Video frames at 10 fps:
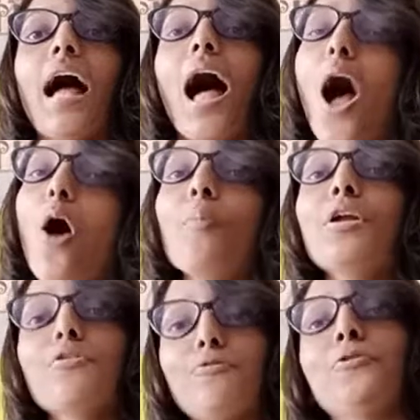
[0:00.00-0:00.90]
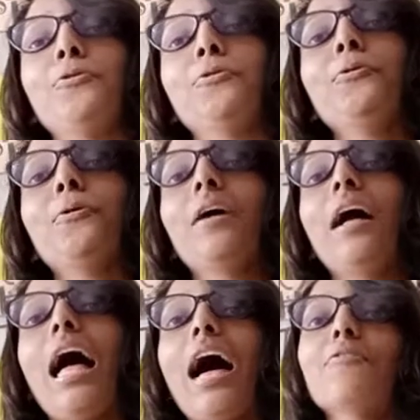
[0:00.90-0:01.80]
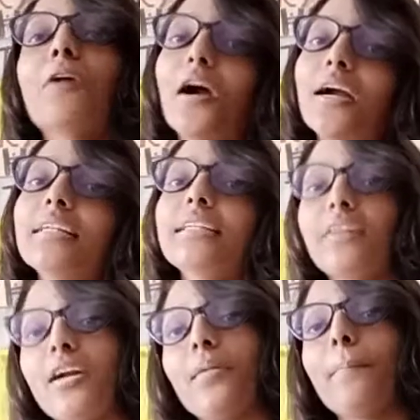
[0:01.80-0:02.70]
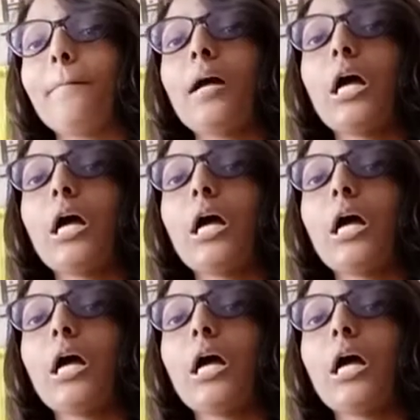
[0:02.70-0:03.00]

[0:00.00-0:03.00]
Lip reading: how many of you have heard the term